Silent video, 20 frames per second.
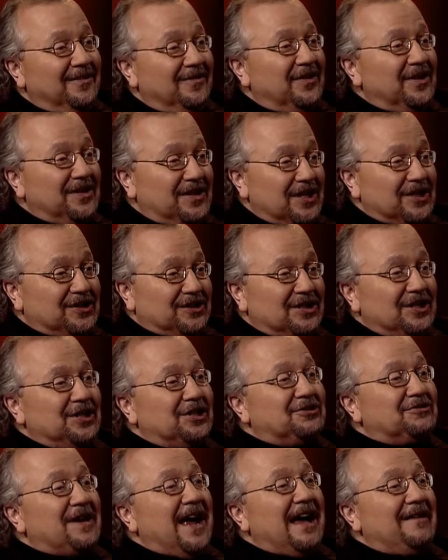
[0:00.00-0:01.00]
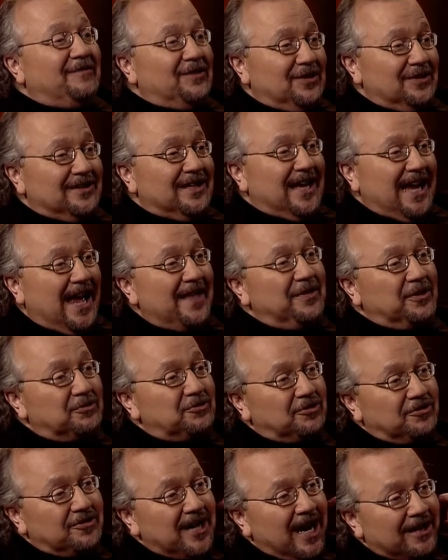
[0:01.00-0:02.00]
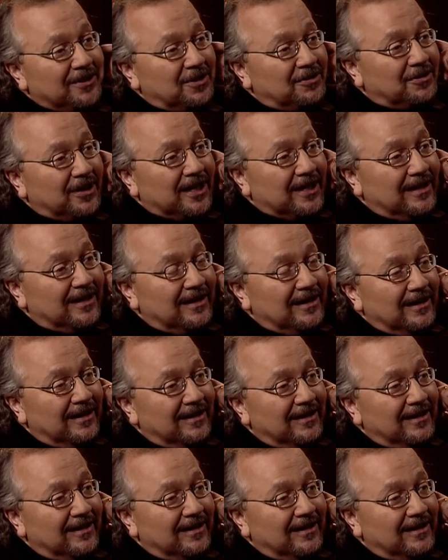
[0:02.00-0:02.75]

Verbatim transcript: the distance traveled and the trajectory. Right,